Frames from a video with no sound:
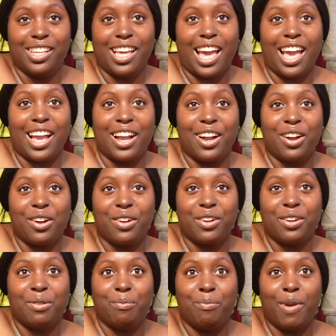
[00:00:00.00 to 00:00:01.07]

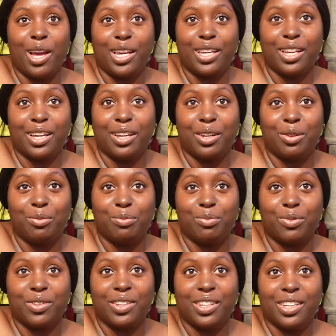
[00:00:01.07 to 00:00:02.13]
Hair, makeup,
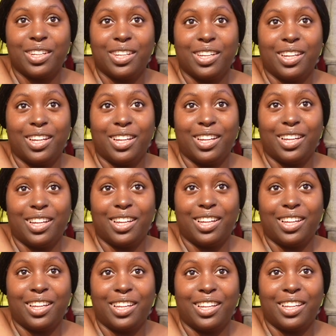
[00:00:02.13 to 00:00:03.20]

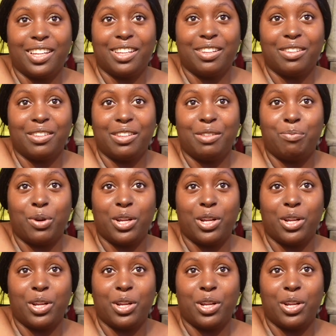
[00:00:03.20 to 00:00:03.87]
uh, Ass.